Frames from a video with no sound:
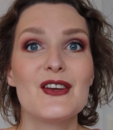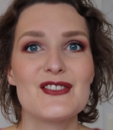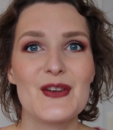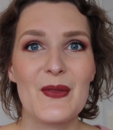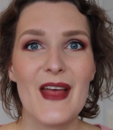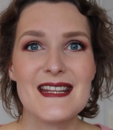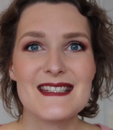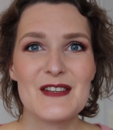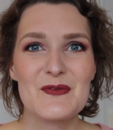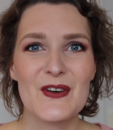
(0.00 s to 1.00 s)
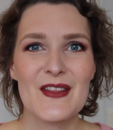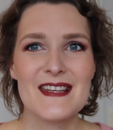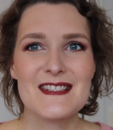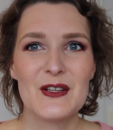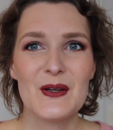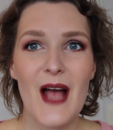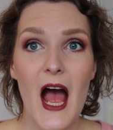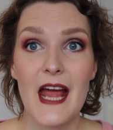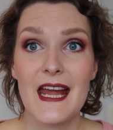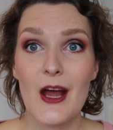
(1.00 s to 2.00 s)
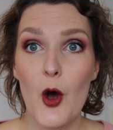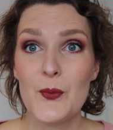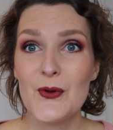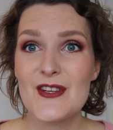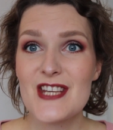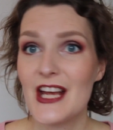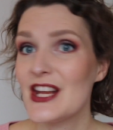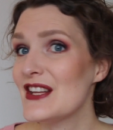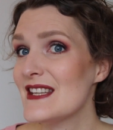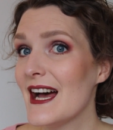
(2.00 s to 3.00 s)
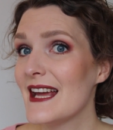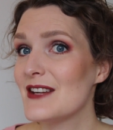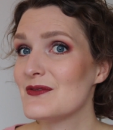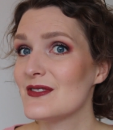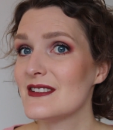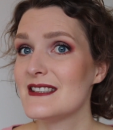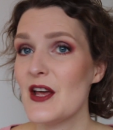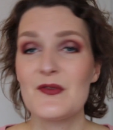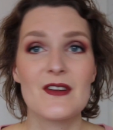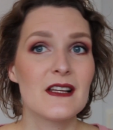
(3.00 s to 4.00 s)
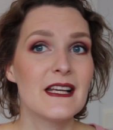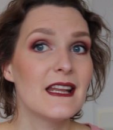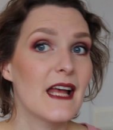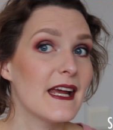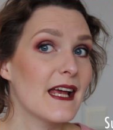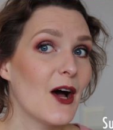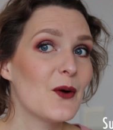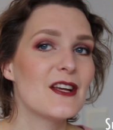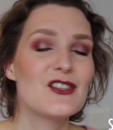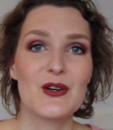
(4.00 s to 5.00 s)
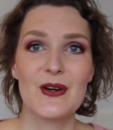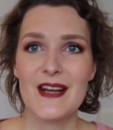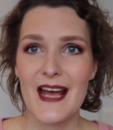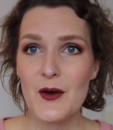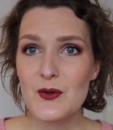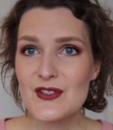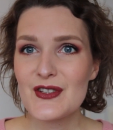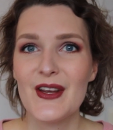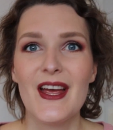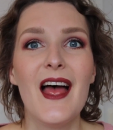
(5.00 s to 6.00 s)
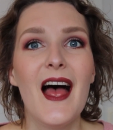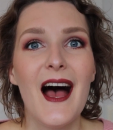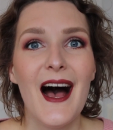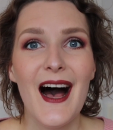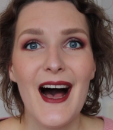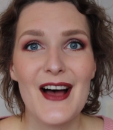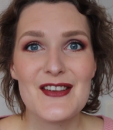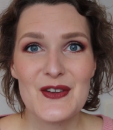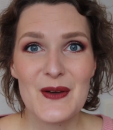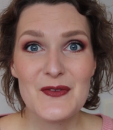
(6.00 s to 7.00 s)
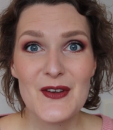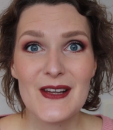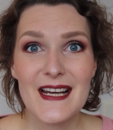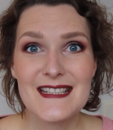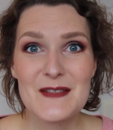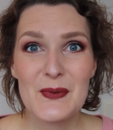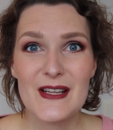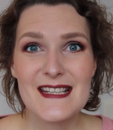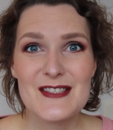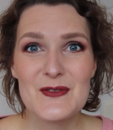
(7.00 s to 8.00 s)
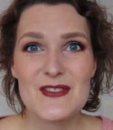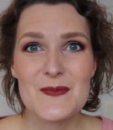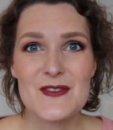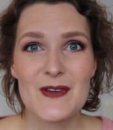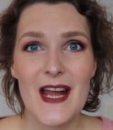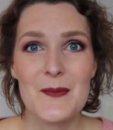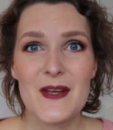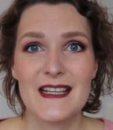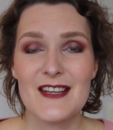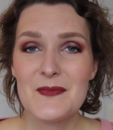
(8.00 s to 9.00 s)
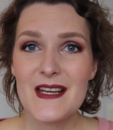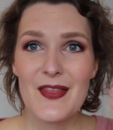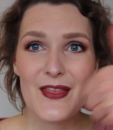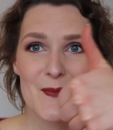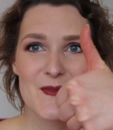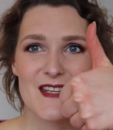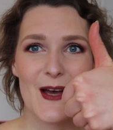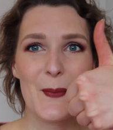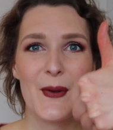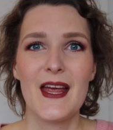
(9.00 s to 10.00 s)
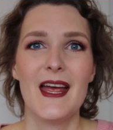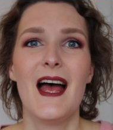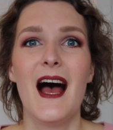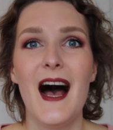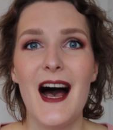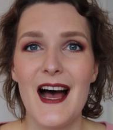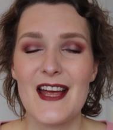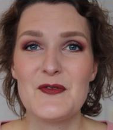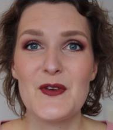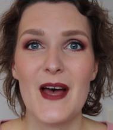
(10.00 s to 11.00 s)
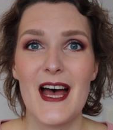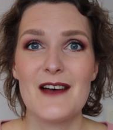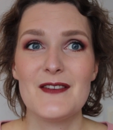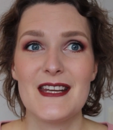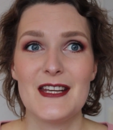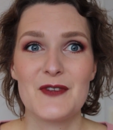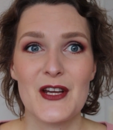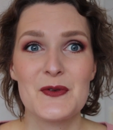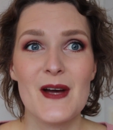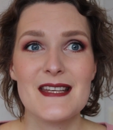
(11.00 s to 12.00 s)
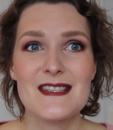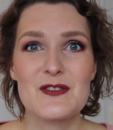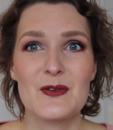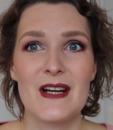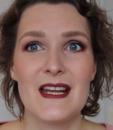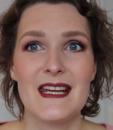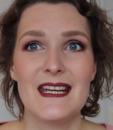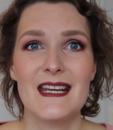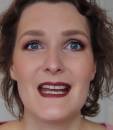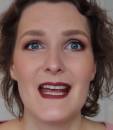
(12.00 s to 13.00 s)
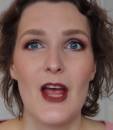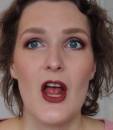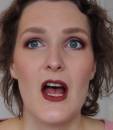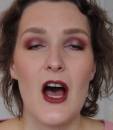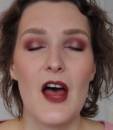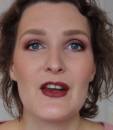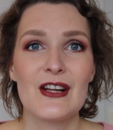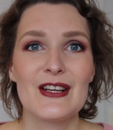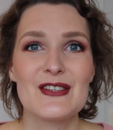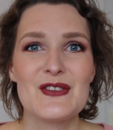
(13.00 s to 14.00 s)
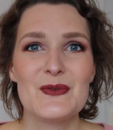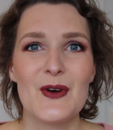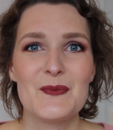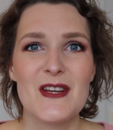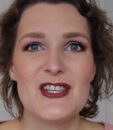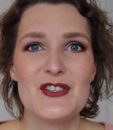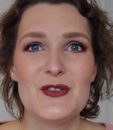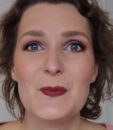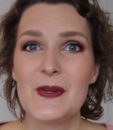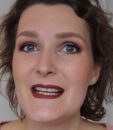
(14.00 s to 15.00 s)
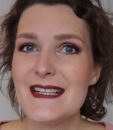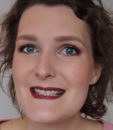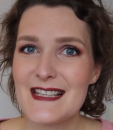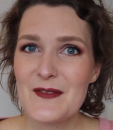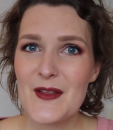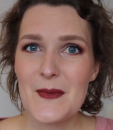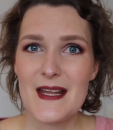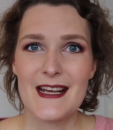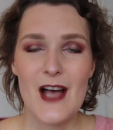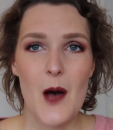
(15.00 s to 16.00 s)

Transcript: So that's it for this look. I hope you enjoyed it. I definitely like how it turned out. So if you liked it, please do subscribe, give me a thumbs up. If you have any requests or any other looks you want me to do, please leave them in the